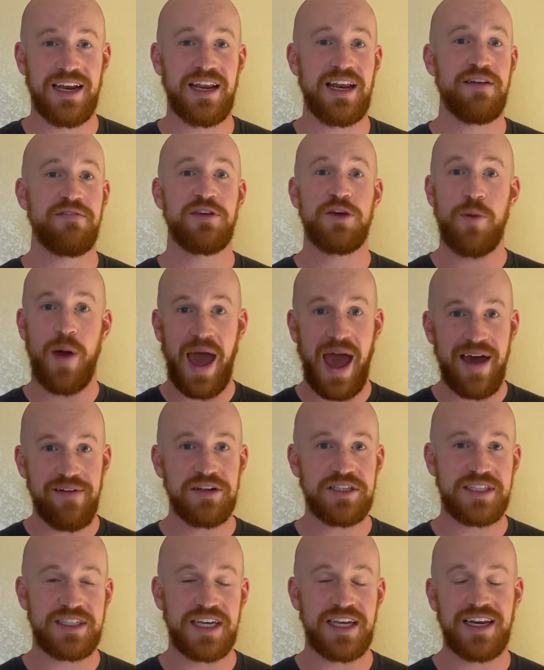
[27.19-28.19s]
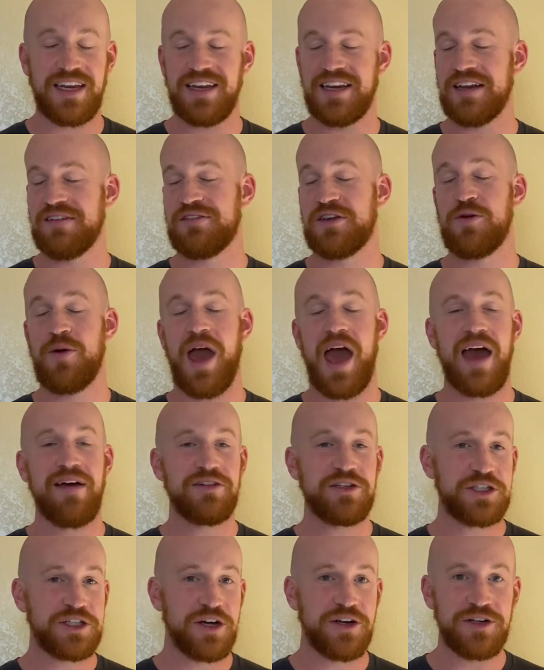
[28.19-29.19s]
And if you haven't seen it, and if you
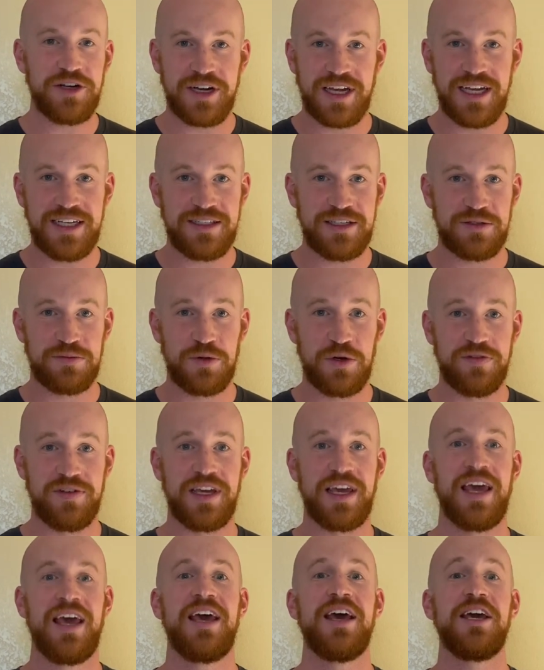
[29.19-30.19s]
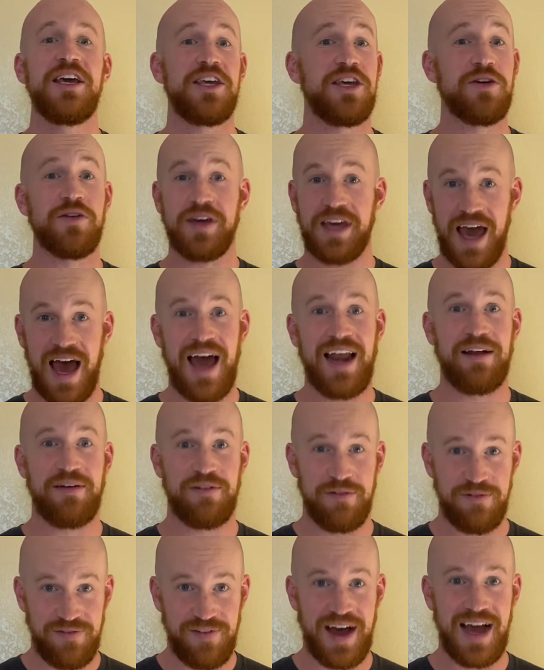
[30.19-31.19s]
haven't shown your kids this movie, you
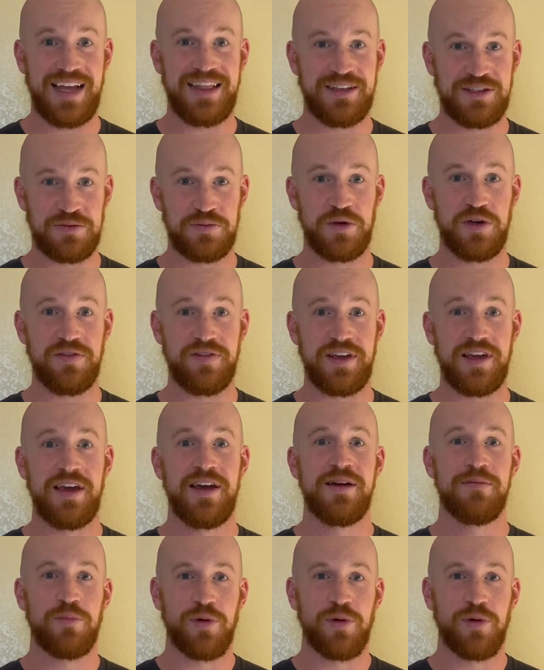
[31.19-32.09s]
gotta find this movie.